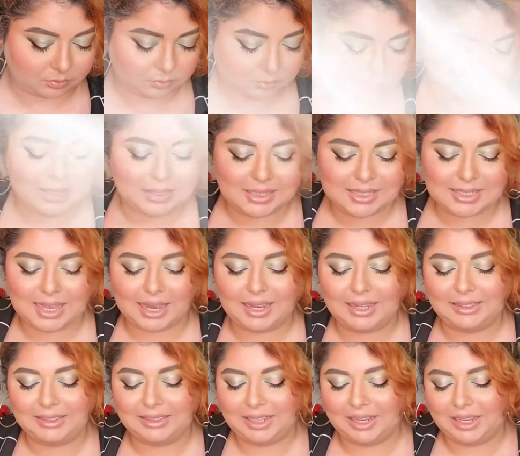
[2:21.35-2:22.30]
All right,
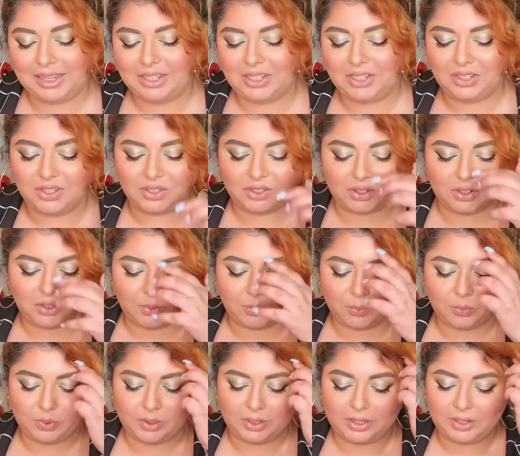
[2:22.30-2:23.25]
second day here,
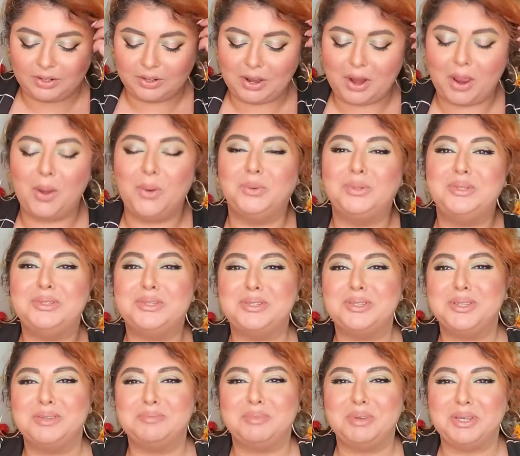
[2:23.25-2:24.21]
we are going
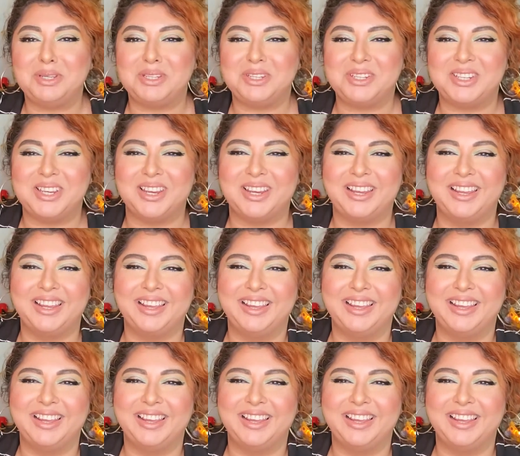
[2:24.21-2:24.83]
to the beach.